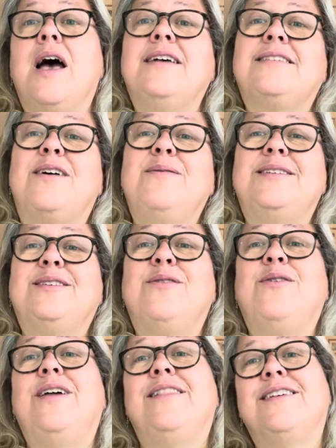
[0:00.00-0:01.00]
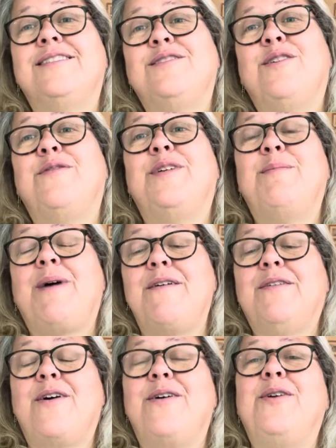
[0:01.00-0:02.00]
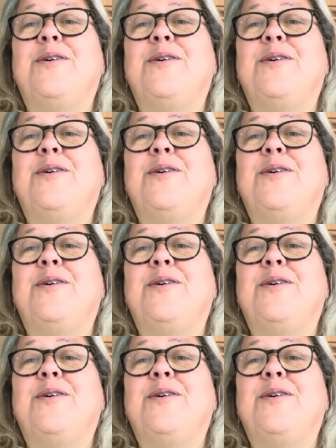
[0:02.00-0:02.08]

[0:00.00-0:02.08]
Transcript: as I always call it, the stuff going